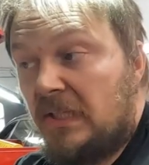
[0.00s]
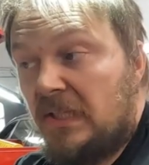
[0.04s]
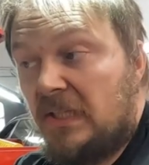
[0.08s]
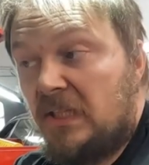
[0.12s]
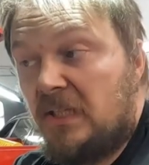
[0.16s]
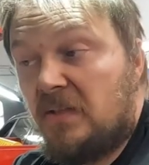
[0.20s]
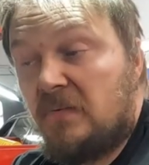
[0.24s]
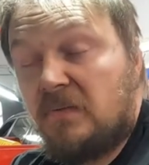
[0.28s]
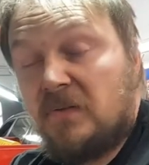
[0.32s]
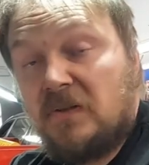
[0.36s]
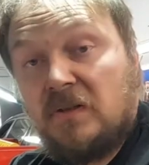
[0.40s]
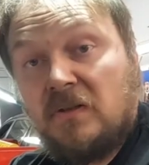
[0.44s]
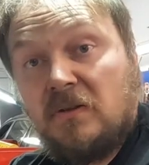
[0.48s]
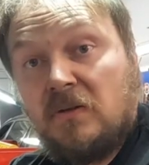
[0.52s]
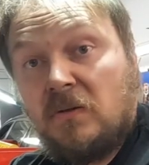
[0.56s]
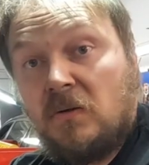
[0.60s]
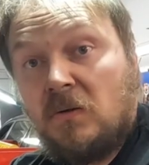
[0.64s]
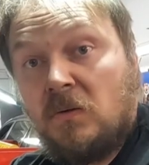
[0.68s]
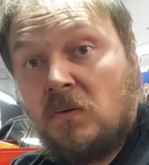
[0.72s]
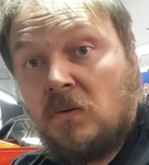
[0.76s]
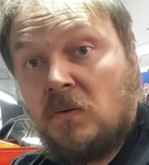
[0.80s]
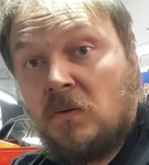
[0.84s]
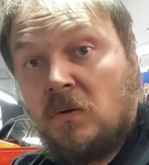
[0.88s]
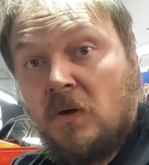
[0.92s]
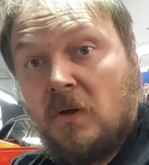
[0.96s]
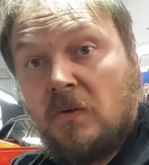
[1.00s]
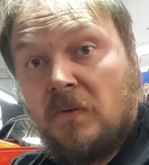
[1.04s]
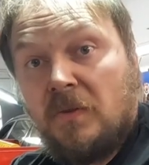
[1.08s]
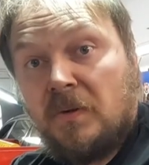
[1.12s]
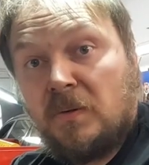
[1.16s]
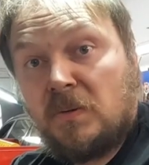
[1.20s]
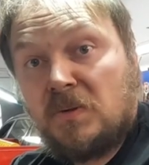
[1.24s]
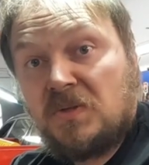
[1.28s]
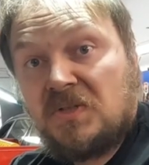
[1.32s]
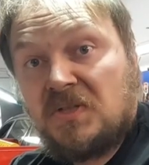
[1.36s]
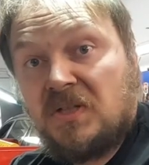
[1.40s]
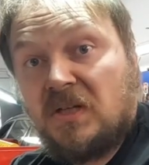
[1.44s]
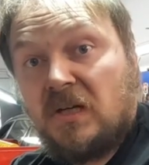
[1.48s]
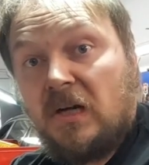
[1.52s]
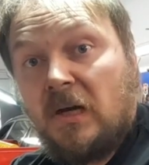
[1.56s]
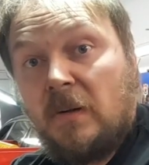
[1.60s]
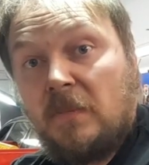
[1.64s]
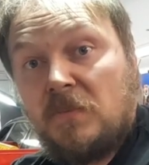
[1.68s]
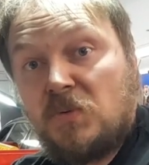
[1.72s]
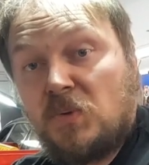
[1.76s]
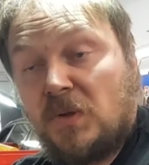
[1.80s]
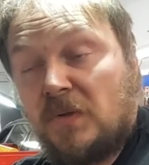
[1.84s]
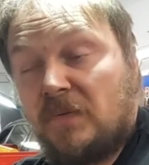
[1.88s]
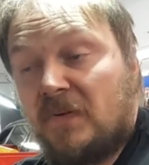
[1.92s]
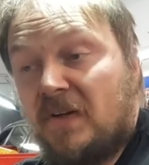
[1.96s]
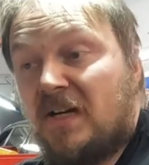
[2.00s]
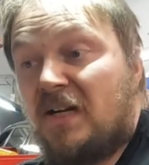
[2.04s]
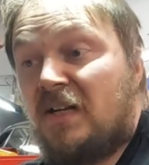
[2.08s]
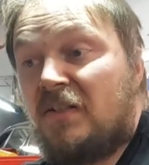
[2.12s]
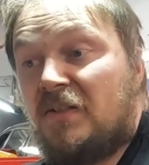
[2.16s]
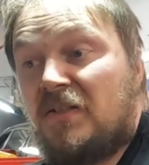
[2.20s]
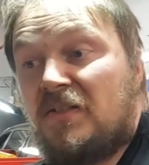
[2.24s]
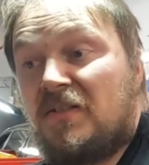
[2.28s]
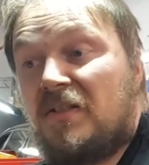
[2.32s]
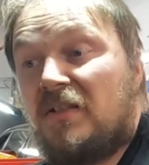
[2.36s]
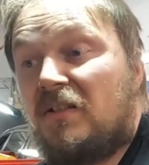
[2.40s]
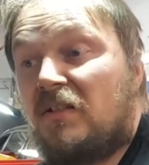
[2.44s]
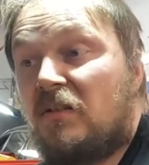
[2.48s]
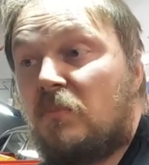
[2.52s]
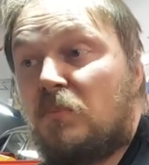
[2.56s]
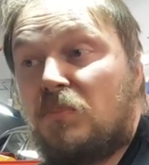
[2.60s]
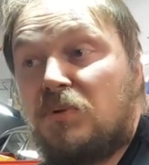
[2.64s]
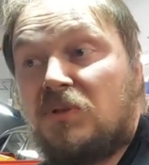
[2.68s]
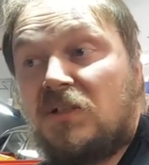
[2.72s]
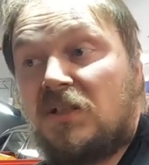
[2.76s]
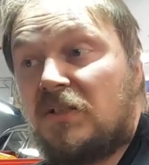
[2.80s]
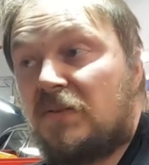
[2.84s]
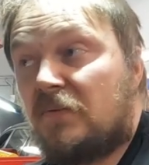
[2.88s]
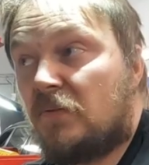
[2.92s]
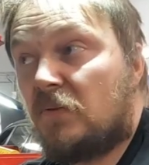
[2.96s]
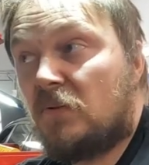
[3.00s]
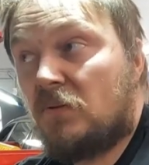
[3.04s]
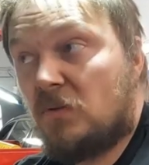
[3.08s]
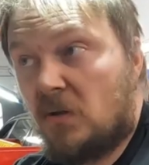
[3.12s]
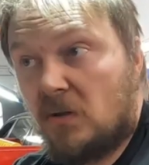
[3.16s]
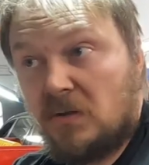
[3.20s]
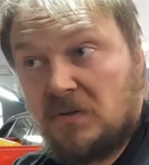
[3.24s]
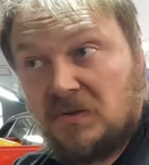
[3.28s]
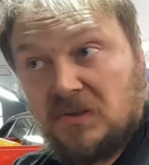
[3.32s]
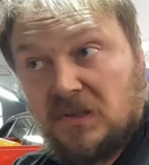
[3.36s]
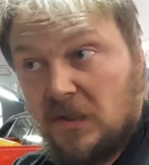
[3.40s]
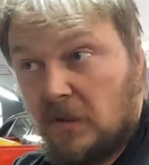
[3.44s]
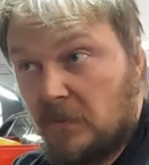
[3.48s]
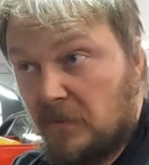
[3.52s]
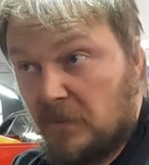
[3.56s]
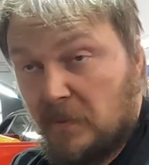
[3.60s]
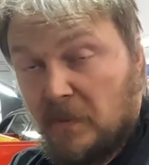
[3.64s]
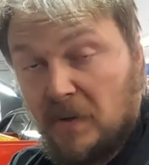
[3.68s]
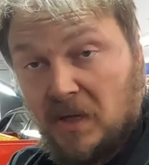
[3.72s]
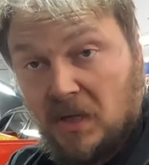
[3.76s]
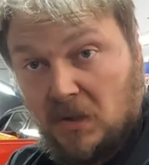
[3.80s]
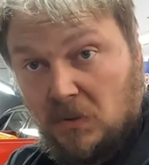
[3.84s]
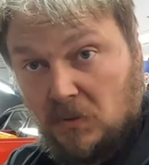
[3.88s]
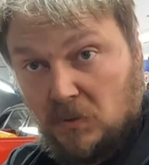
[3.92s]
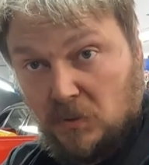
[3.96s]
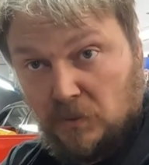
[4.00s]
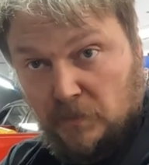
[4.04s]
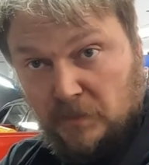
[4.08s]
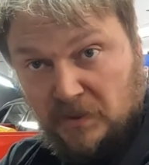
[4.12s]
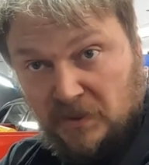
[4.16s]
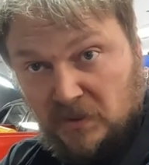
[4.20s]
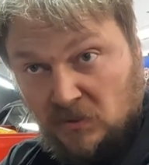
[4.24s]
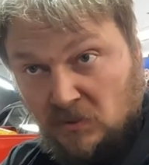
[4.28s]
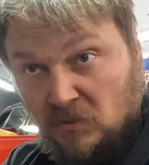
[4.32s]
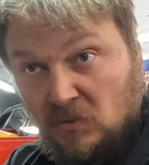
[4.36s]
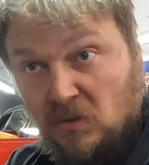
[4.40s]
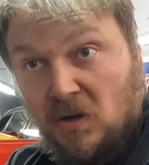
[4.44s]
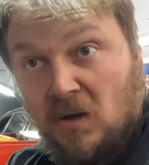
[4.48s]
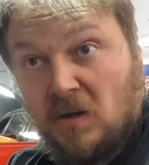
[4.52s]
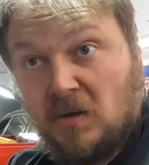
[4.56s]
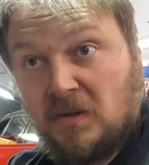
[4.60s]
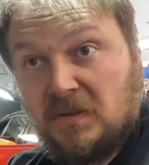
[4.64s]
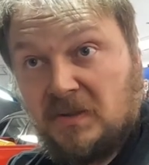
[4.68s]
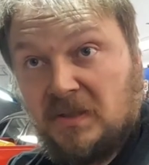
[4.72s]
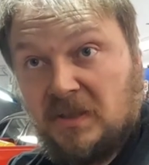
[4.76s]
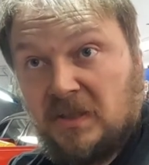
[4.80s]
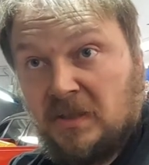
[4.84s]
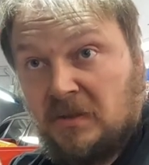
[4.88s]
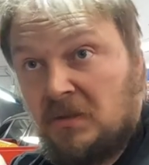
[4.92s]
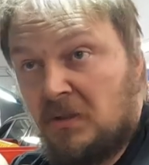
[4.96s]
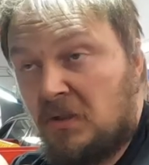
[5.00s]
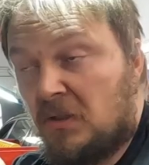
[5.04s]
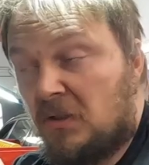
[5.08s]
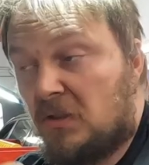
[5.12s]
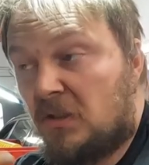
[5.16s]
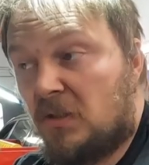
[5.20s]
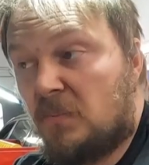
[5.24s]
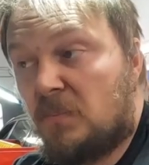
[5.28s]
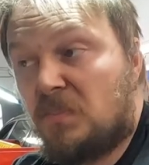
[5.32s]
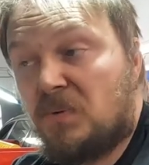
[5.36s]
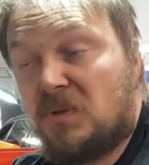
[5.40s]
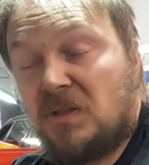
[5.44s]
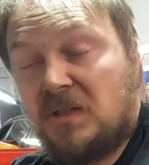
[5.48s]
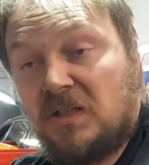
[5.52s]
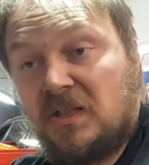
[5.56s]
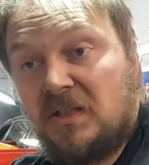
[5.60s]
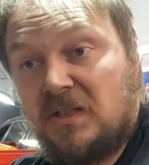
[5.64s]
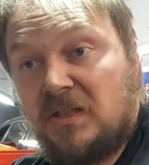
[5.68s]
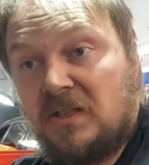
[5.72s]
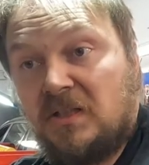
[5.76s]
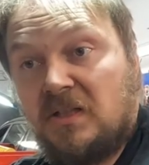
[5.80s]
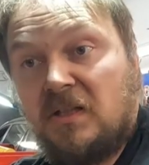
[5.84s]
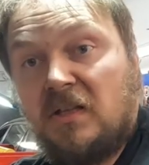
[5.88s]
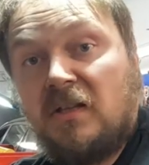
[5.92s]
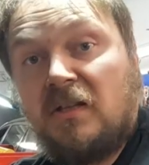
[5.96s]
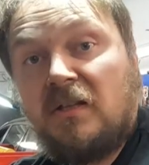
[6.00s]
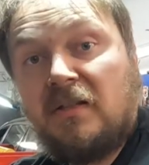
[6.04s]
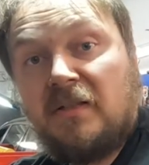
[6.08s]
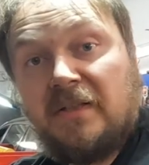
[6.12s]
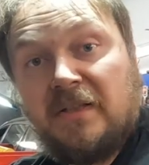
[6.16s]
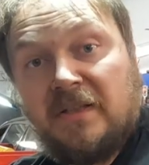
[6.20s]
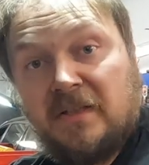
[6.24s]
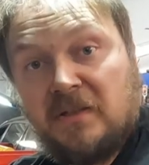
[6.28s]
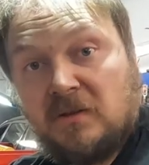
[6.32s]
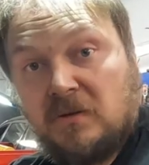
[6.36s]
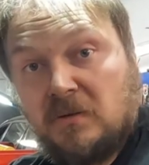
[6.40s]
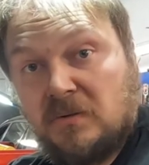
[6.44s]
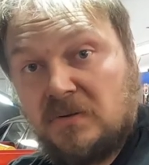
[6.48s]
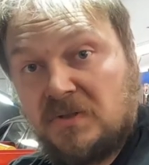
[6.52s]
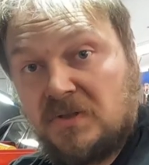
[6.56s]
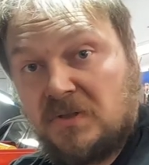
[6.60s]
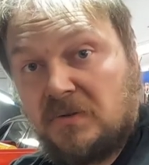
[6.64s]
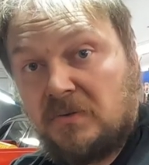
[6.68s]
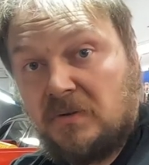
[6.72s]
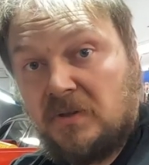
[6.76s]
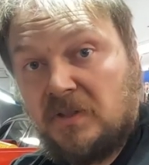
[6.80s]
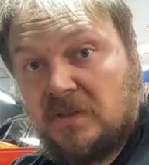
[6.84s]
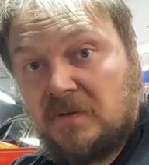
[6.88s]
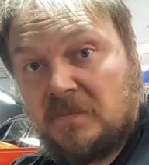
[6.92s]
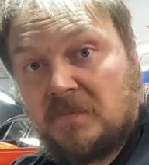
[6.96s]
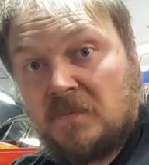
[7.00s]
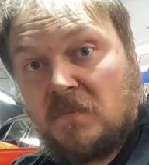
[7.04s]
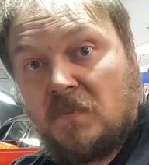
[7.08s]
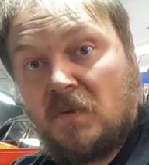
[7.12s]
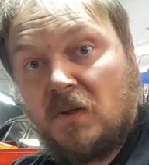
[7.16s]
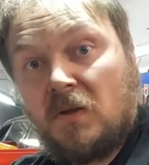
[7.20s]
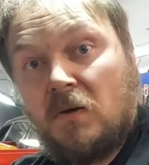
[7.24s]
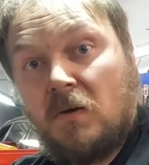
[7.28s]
Even though there was times where I've had this thing unplugged for a long time, the battery would be long dead. You plug it in, it goes green.